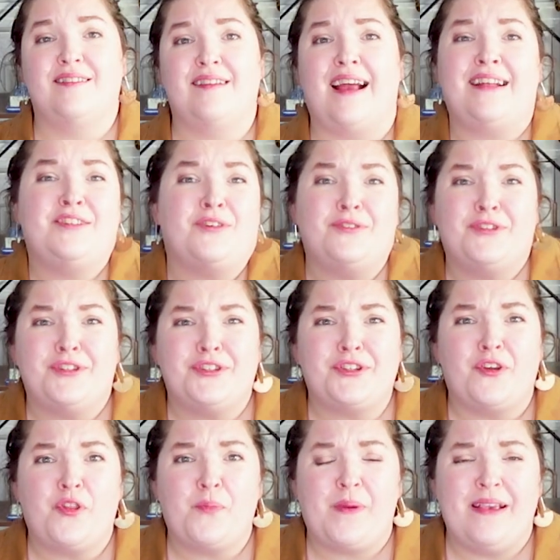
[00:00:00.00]
And don't just
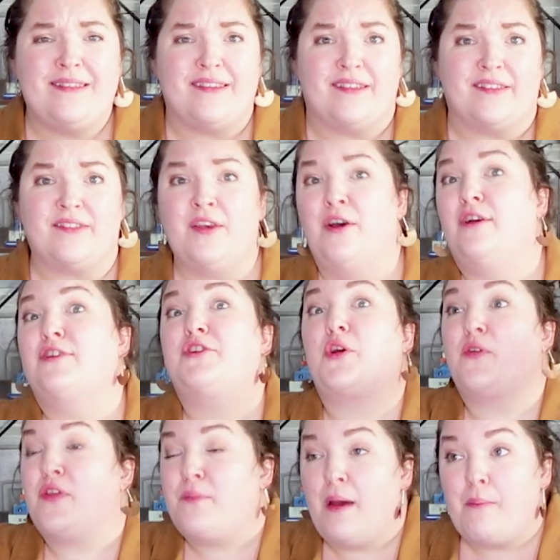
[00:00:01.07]
show the pieces, show
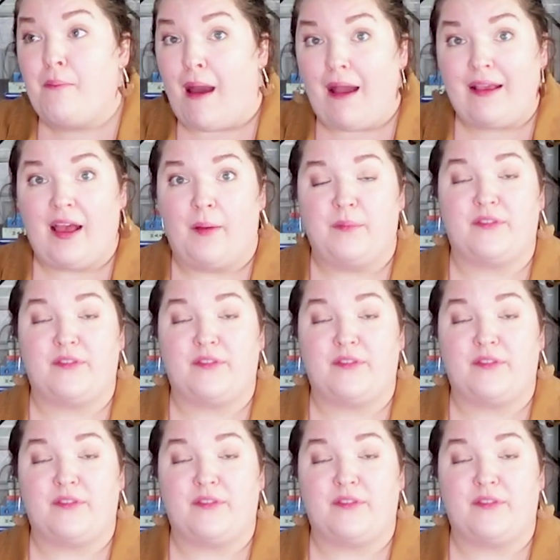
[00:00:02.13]
them a mock-up